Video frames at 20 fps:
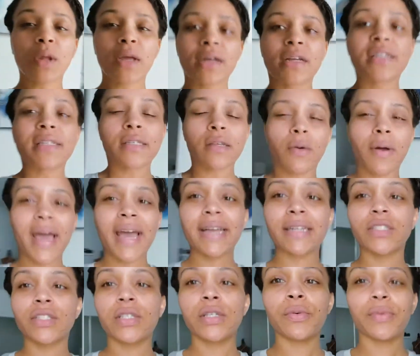So
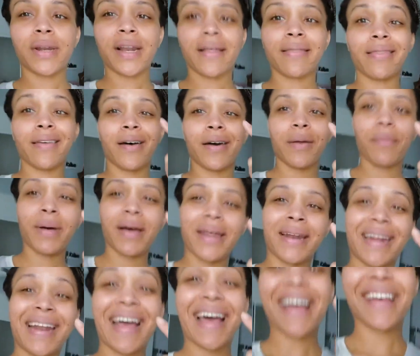actually, when I thought about
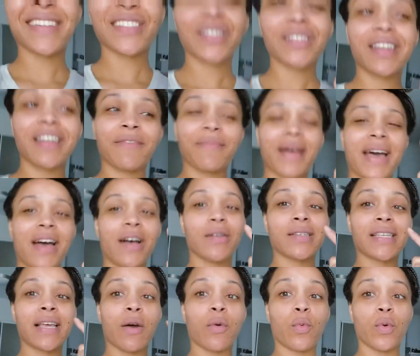it, I actually left my
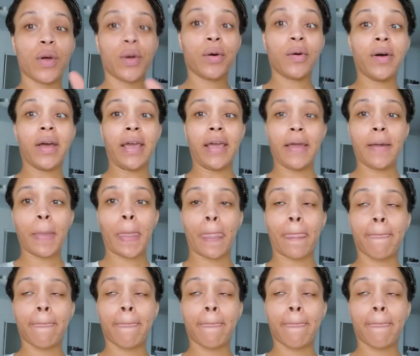house at 108.